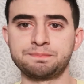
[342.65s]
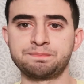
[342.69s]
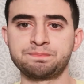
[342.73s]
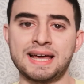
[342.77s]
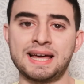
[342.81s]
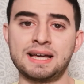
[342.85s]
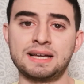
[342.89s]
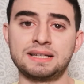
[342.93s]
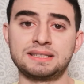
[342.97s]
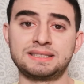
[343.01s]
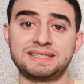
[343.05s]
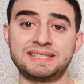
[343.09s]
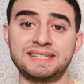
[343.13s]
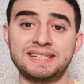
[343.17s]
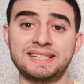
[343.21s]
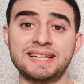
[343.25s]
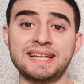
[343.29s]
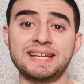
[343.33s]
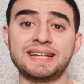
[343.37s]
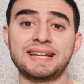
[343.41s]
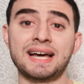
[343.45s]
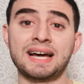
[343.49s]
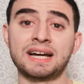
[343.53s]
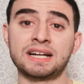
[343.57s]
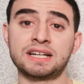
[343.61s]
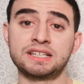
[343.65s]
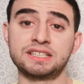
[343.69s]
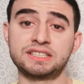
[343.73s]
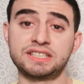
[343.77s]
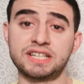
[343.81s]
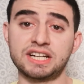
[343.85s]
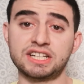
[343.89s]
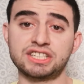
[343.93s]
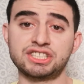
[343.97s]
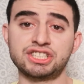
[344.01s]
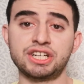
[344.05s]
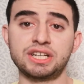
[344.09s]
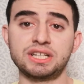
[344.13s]
A CNN
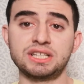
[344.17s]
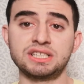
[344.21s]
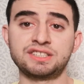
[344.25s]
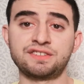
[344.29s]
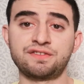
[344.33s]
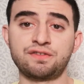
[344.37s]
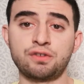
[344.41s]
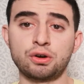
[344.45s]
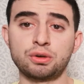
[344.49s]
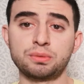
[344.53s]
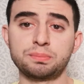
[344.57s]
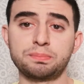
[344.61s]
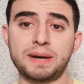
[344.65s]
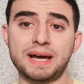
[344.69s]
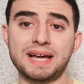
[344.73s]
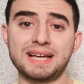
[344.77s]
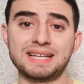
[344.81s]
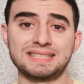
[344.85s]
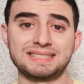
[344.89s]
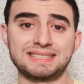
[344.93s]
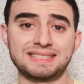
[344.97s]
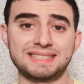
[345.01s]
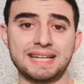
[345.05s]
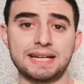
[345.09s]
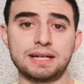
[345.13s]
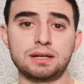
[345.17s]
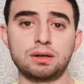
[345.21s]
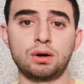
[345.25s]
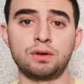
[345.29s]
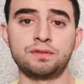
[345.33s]
architecture is formed by a stack